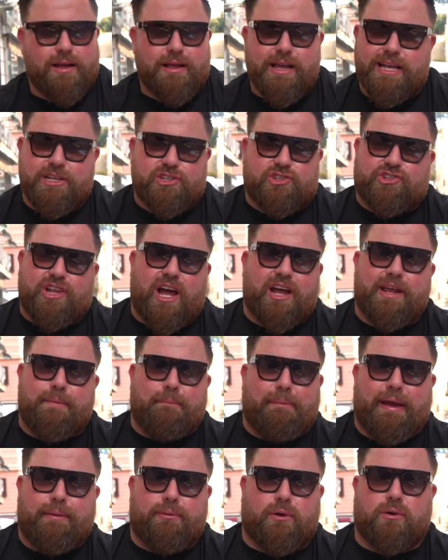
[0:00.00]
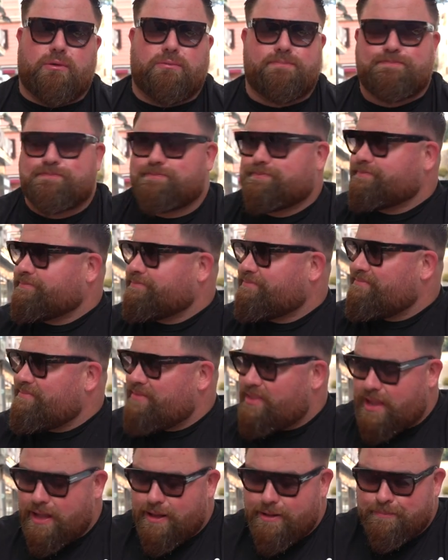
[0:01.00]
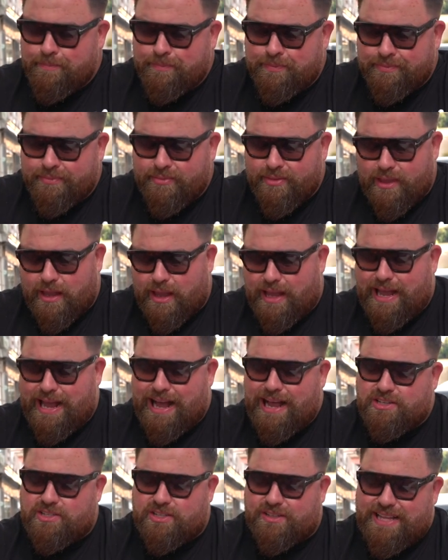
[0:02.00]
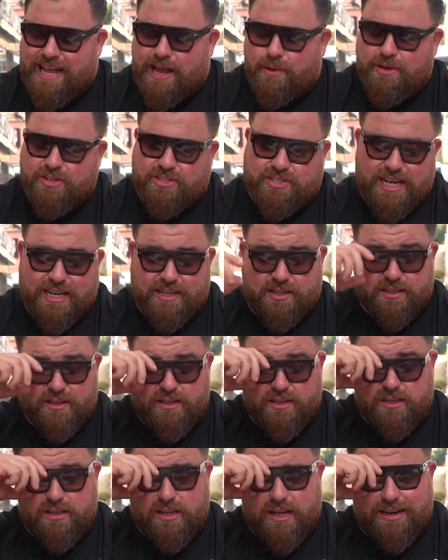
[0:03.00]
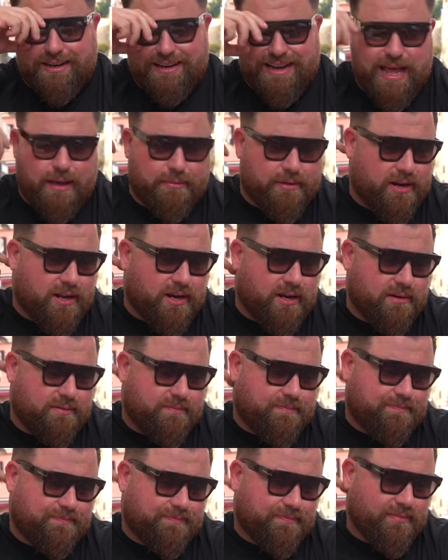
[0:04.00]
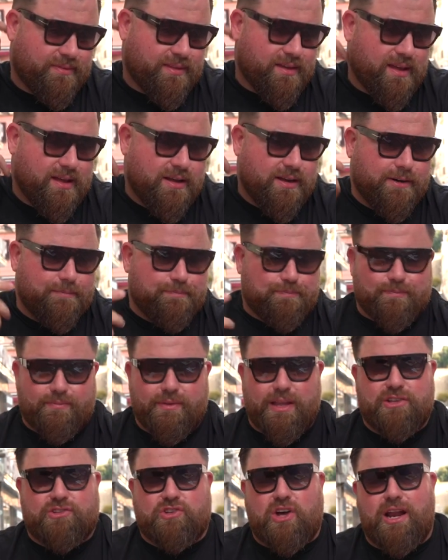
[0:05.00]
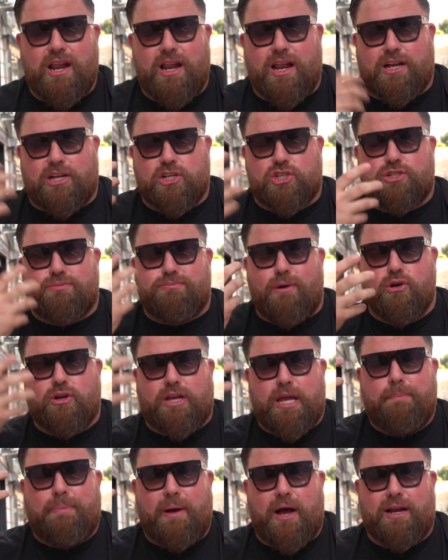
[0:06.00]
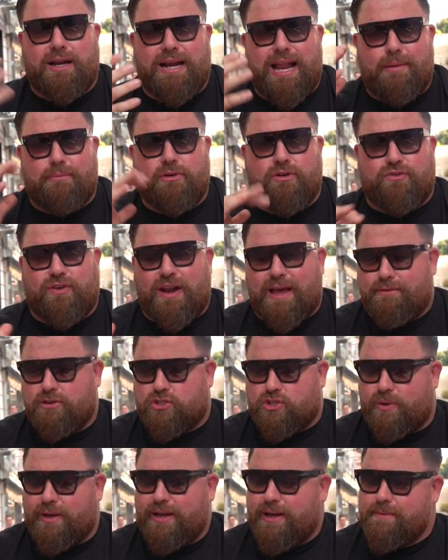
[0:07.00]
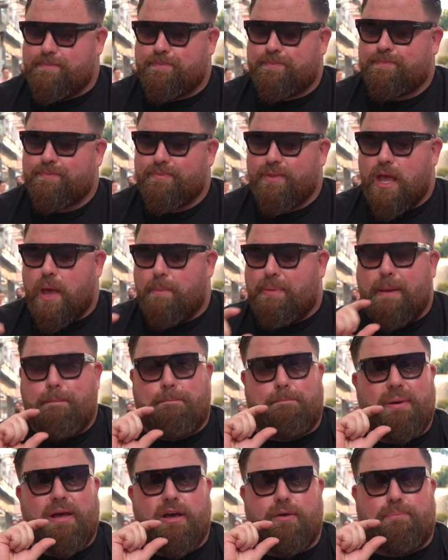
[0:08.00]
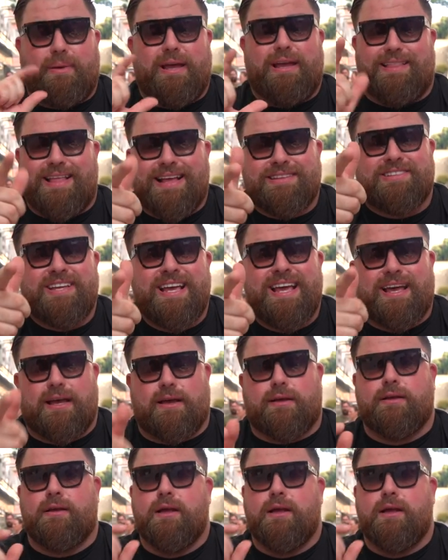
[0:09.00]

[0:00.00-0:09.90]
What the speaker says: It's stunning, people. It has, now we said lemon, and it's kind of like a smoky burnt lemon flavor to it. A bit, that's it.